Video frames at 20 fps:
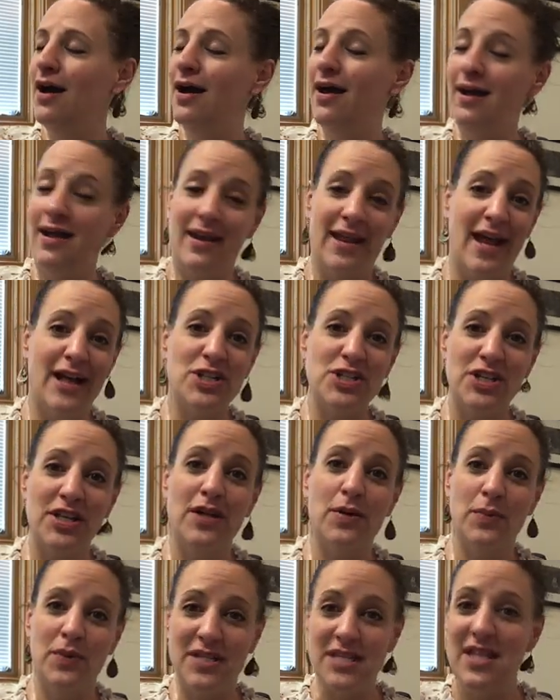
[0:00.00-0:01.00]
and actually it
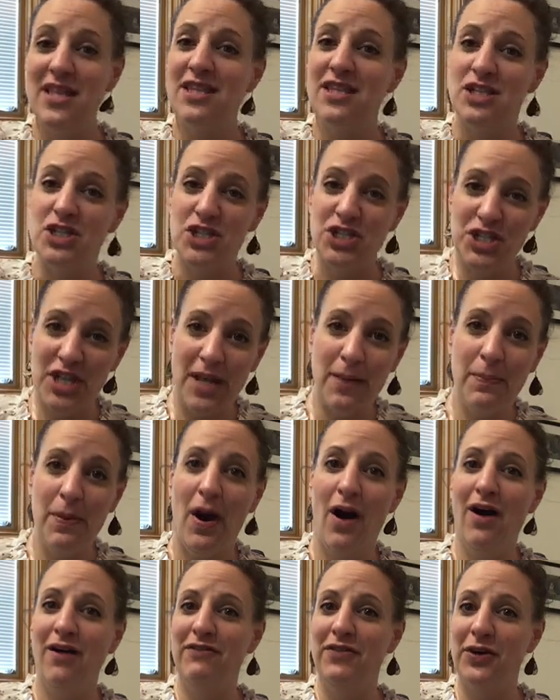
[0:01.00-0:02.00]
was the shape
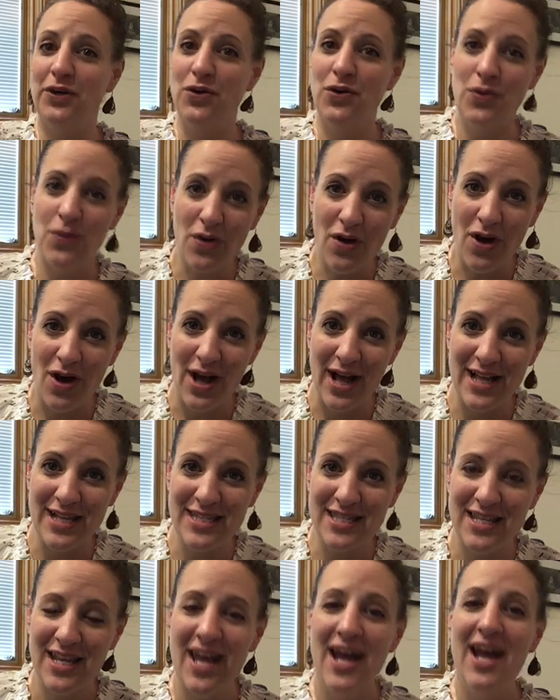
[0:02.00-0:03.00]
of a cross